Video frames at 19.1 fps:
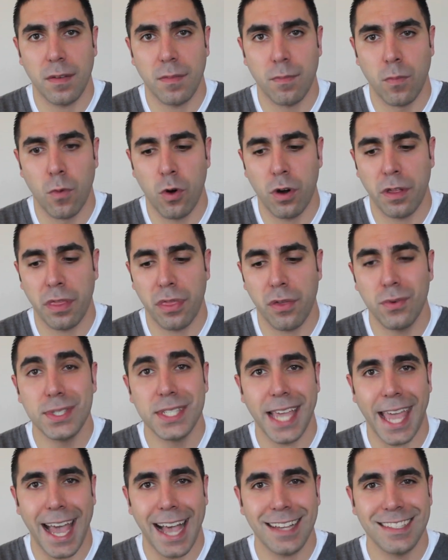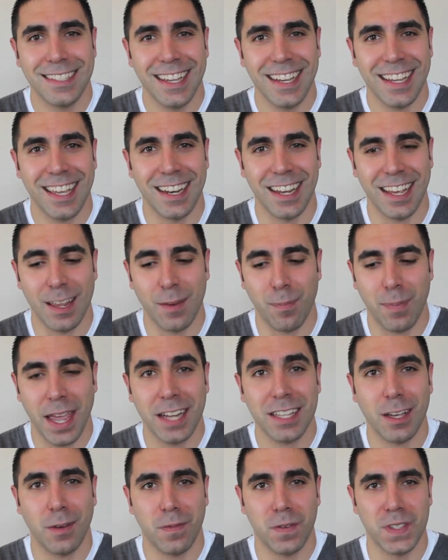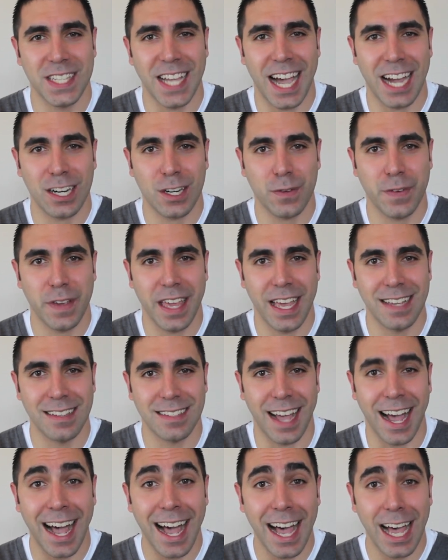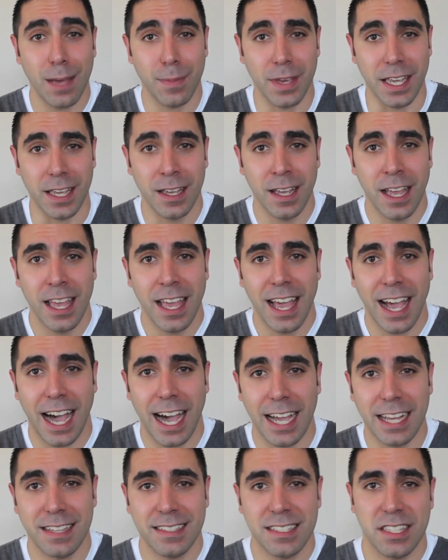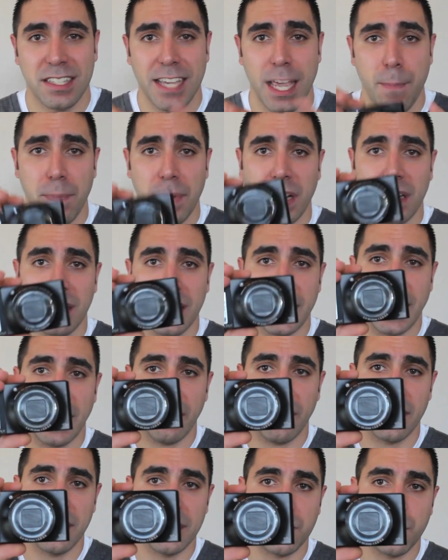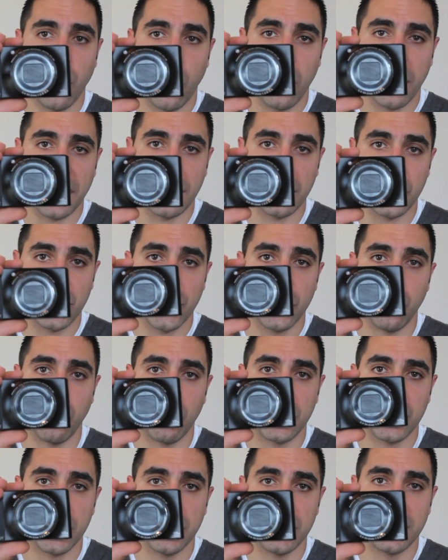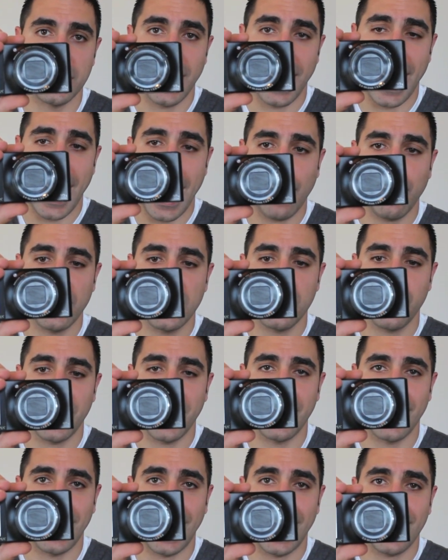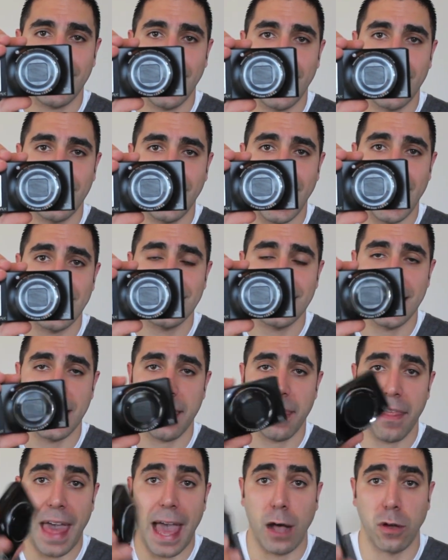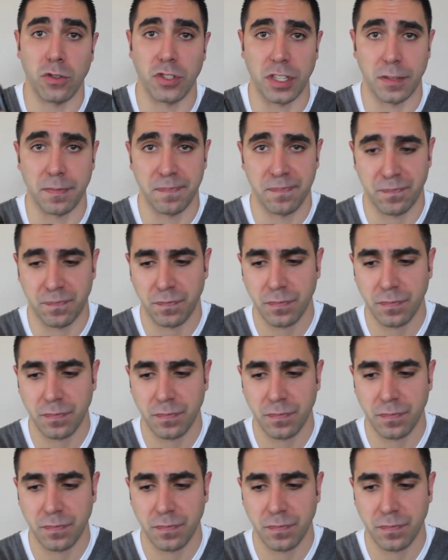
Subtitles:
more enthusiastic and picked up photography as a hobby, I typically carry this point and shoot, which happens to be a Nikon S8000.